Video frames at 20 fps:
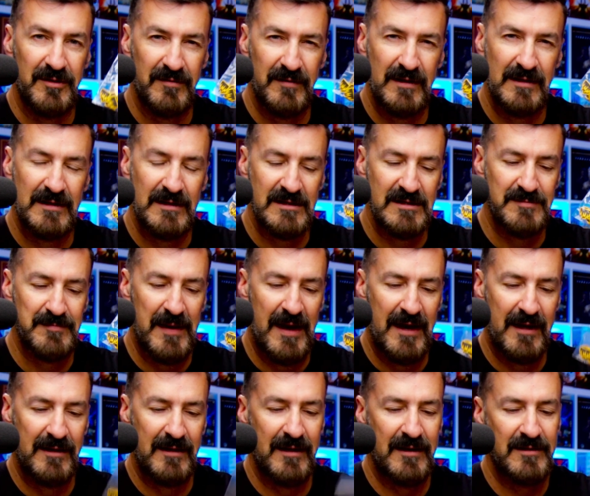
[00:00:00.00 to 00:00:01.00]
You get these
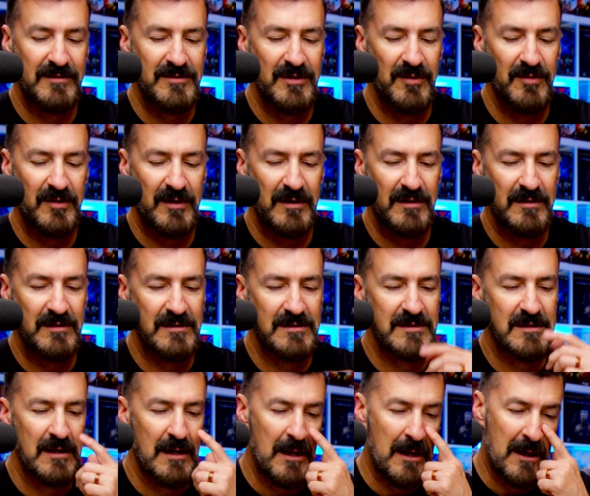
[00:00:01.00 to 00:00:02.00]
Badland tokens.